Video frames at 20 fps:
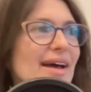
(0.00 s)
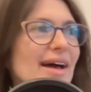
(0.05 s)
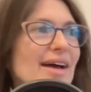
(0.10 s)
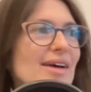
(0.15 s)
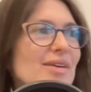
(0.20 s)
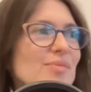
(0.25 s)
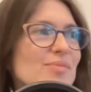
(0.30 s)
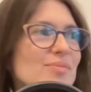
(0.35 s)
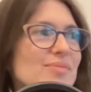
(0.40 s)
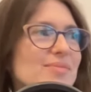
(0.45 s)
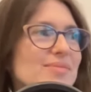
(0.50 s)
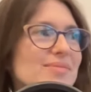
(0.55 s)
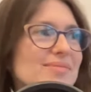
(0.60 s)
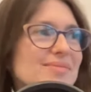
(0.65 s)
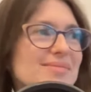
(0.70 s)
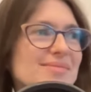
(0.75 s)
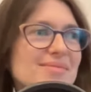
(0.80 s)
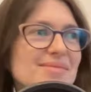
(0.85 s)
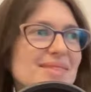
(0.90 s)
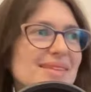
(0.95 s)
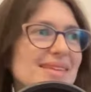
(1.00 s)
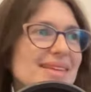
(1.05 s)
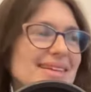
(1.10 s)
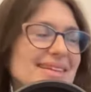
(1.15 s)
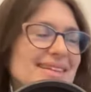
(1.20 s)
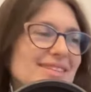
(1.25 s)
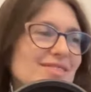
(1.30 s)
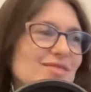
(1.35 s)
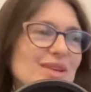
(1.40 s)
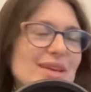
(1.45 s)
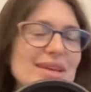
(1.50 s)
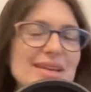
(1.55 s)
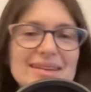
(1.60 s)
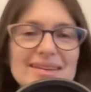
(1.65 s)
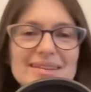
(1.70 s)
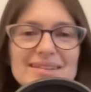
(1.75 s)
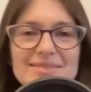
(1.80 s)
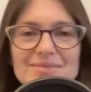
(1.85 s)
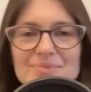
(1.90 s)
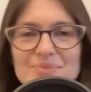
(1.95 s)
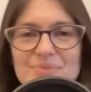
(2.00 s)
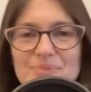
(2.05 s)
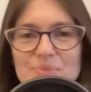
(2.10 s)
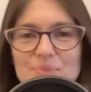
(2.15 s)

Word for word: I'm in, in